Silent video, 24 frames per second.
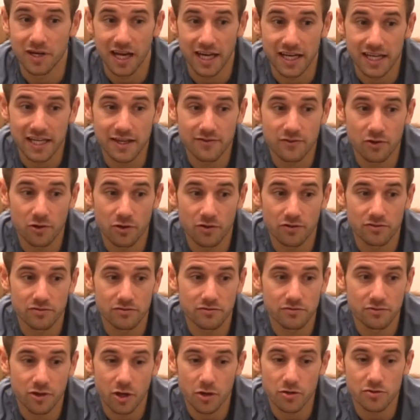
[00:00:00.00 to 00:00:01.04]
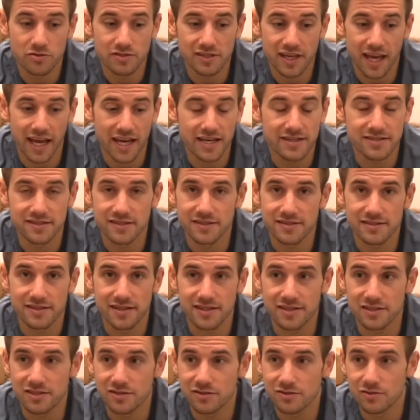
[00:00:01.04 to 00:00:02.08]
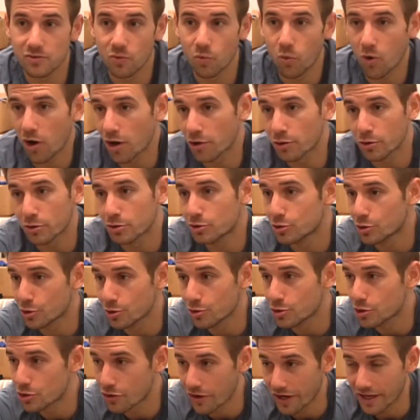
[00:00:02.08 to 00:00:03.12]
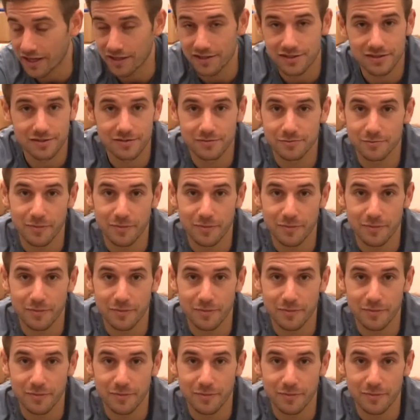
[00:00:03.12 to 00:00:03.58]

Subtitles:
and even on those cases it's one or two drinks